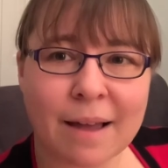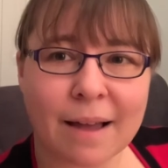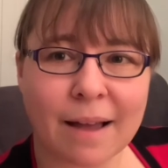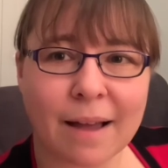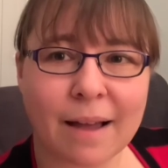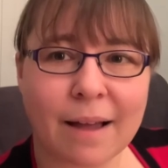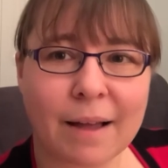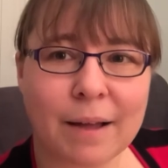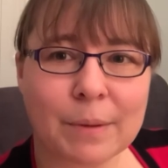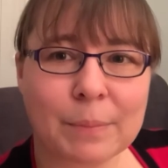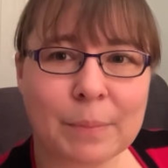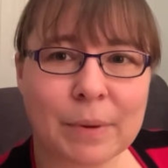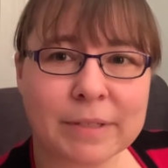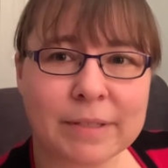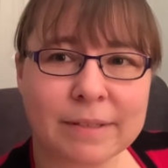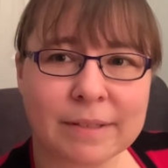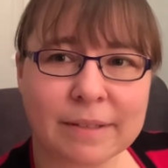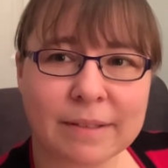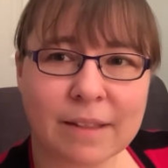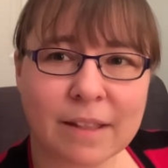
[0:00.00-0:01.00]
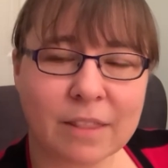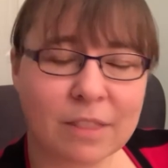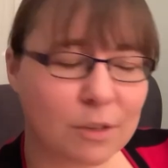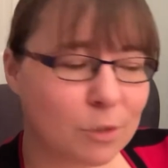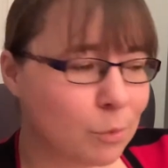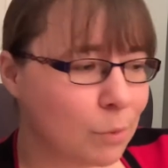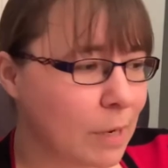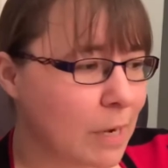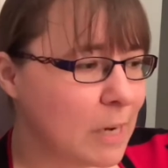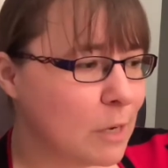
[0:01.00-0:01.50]
Uh, but uh,
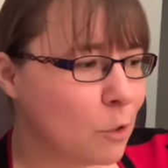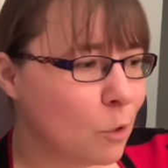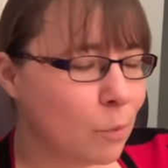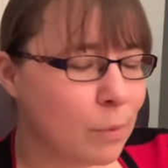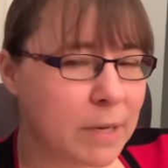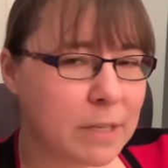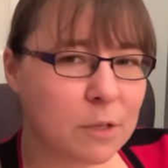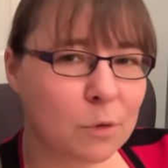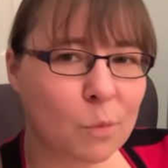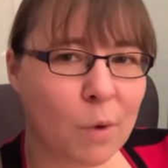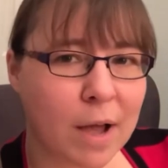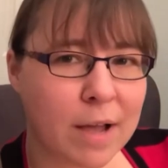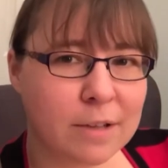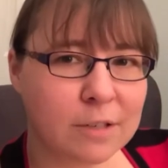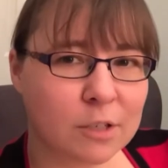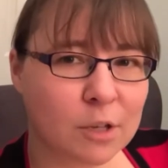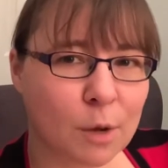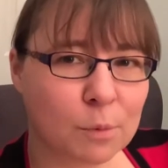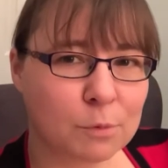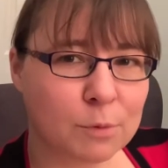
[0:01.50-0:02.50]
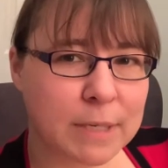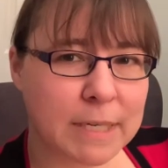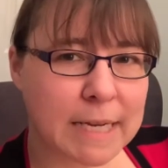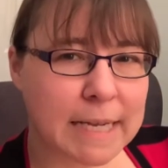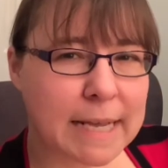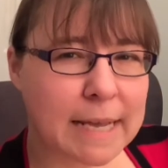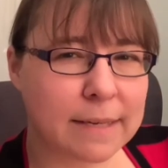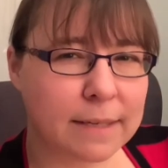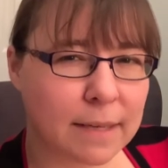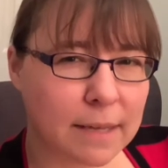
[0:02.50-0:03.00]
there's really no reason why I stopped
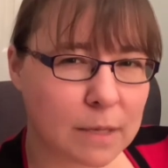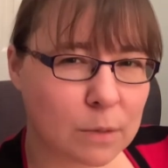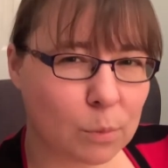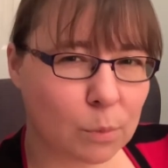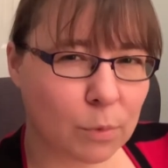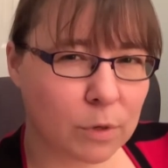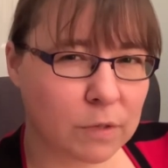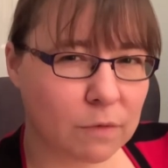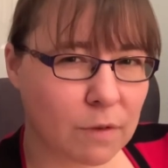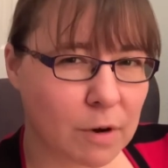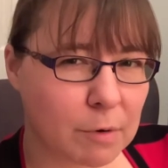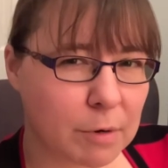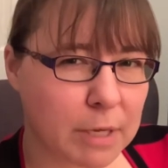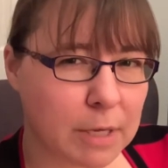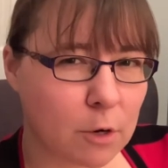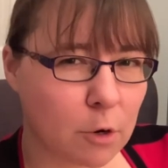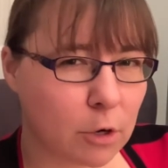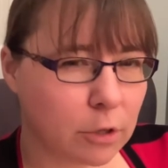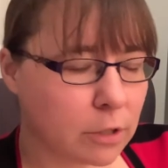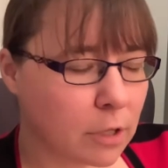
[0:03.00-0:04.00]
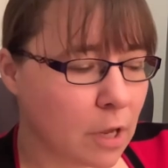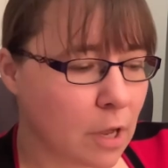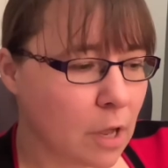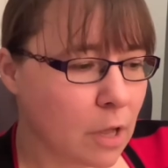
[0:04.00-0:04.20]
reading it. It was very good.